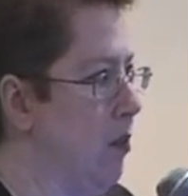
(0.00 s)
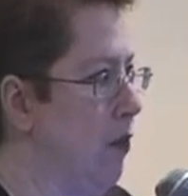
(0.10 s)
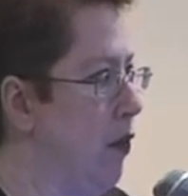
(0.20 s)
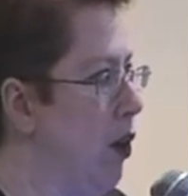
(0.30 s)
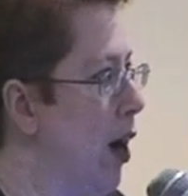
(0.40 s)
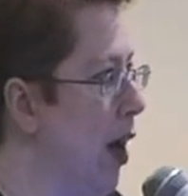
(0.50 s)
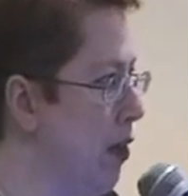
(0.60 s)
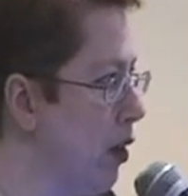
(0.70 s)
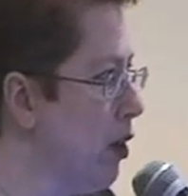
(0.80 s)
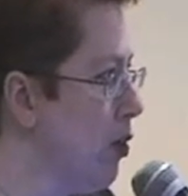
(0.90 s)
For
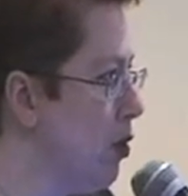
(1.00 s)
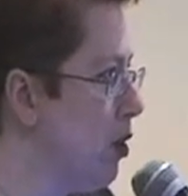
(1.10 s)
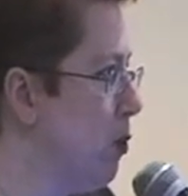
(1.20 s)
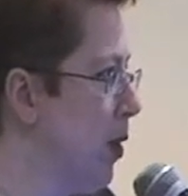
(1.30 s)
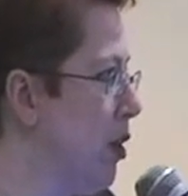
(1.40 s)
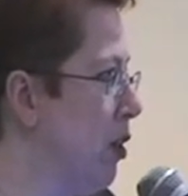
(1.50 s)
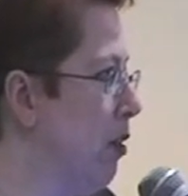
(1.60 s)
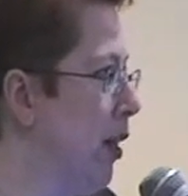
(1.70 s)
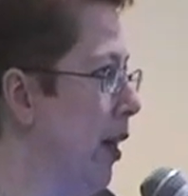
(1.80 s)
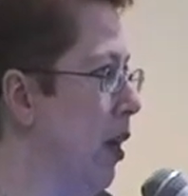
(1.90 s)
others,
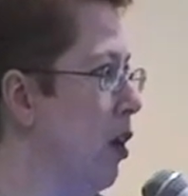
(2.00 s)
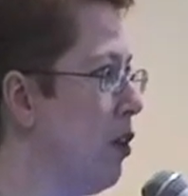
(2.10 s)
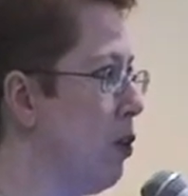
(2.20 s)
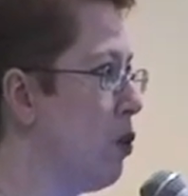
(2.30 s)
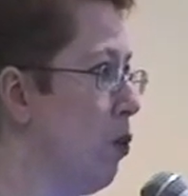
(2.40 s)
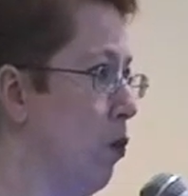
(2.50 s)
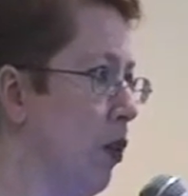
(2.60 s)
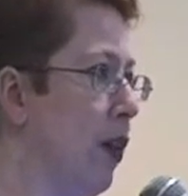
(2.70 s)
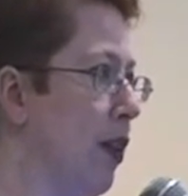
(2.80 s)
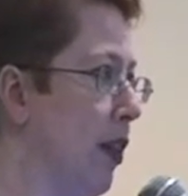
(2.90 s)
especially those who
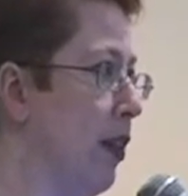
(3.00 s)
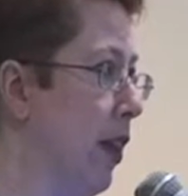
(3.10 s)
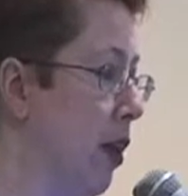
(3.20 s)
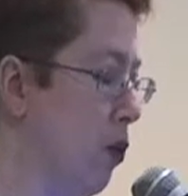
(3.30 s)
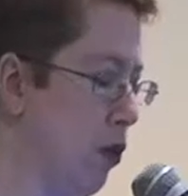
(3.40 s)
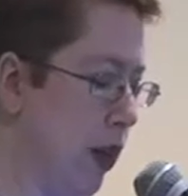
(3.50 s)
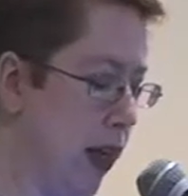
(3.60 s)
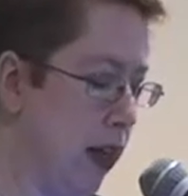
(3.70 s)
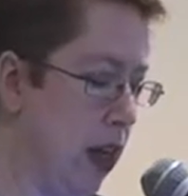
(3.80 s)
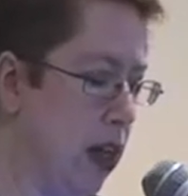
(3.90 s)
really think they know
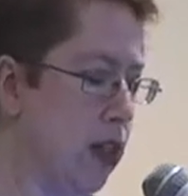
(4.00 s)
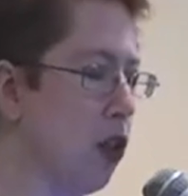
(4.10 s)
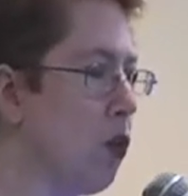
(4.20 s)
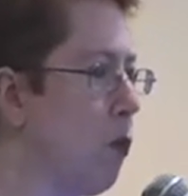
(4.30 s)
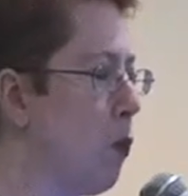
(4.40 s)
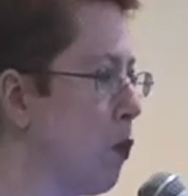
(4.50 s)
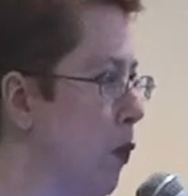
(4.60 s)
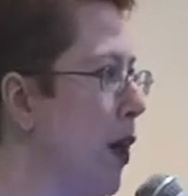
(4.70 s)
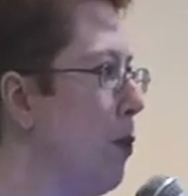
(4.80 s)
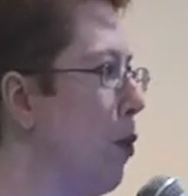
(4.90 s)
green, it's a
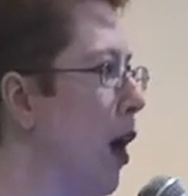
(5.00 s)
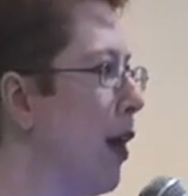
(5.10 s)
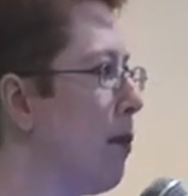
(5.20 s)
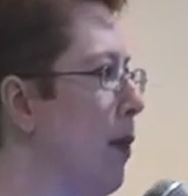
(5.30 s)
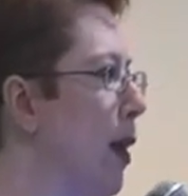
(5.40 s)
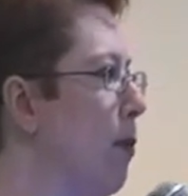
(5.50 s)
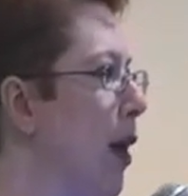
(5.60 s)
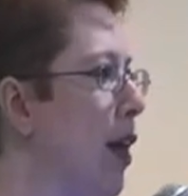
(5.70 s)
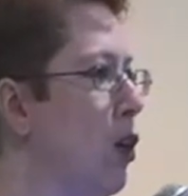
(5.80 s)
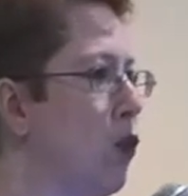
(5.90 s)
green product made
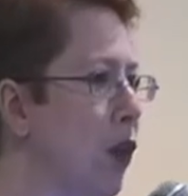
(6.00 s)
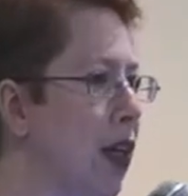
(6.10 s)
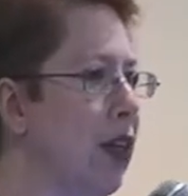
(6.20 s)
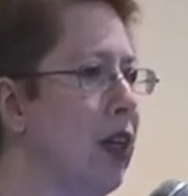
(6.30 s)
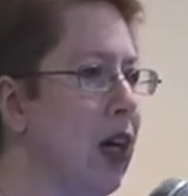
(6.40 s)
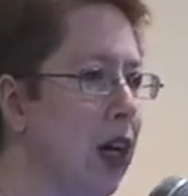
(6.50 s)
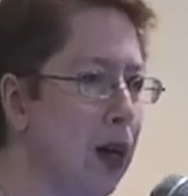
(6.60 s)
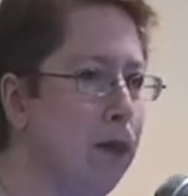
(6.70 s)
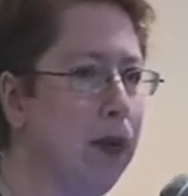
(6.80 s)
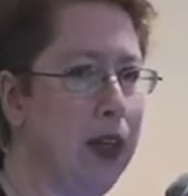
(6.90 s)
by a green
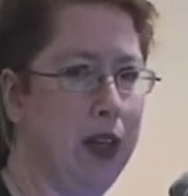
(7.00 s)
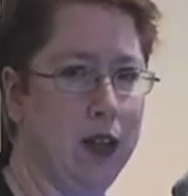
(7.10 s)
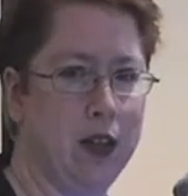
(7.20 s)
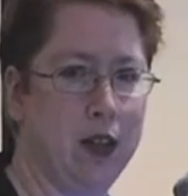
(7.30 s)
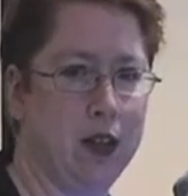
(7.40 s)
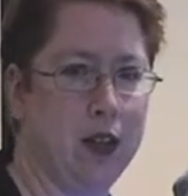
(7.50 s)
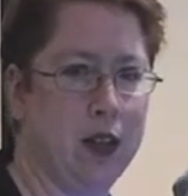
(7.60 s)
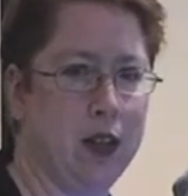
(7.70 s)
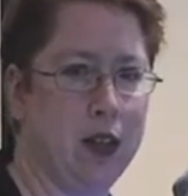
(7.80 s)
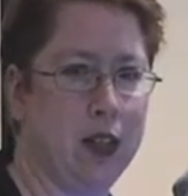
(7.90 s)
company.
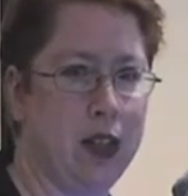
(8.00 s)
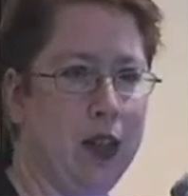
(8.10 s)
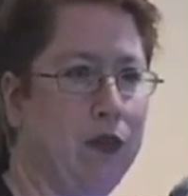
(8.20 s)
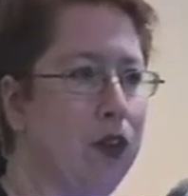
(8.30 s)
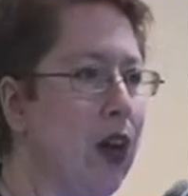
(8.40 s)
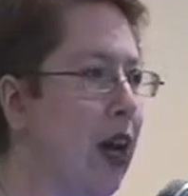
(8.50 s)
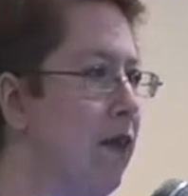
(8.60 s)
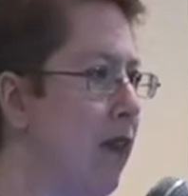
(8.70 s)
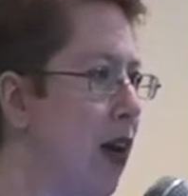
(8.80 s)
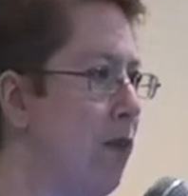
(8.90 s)
If you're not
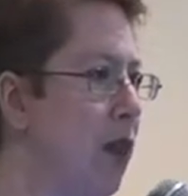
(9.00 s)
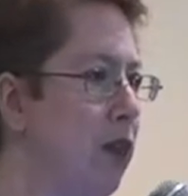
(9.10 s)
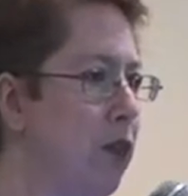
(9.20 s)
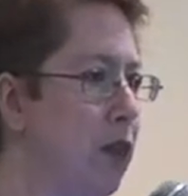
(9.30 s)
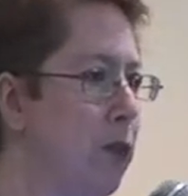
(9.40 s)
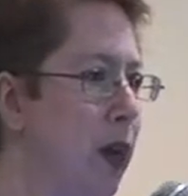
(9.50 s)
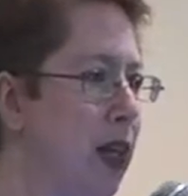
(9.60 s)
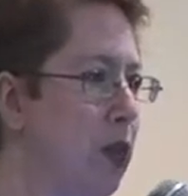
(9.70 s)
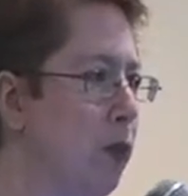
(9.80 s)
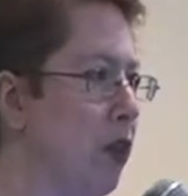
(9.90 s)
environmentally
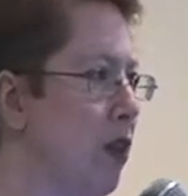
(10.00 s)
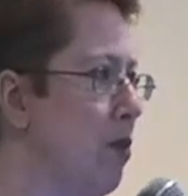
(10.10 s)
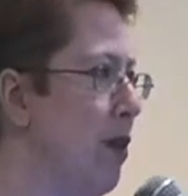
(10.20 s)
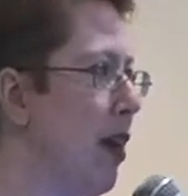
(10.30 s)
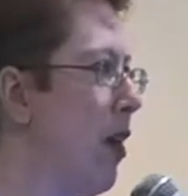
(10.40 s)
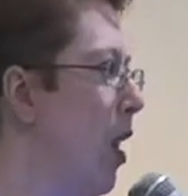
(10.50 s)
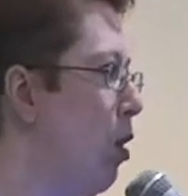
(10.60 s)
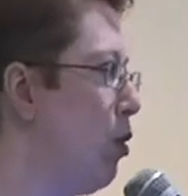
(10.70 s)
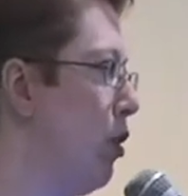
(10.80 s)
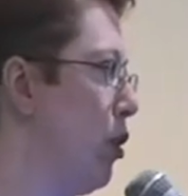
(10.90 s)
responsible, it doesn't matter
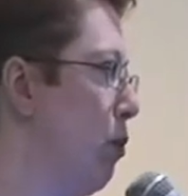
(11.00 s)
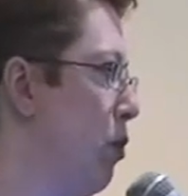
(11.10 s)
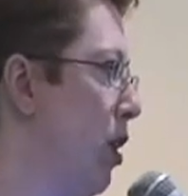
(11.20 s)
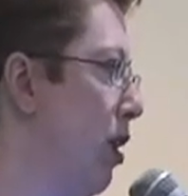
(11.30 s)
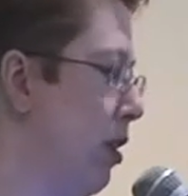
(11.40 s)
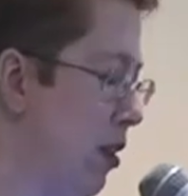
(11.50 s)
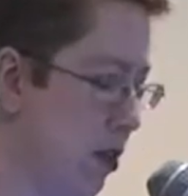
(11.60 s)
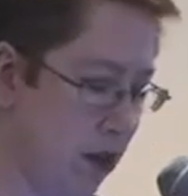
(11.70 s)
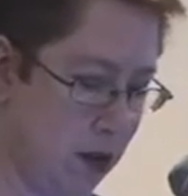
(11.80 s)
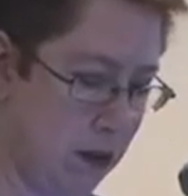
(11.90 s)
how good your product
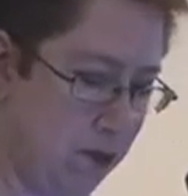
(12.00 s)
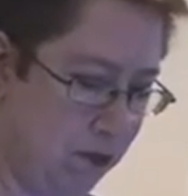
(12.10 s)
is.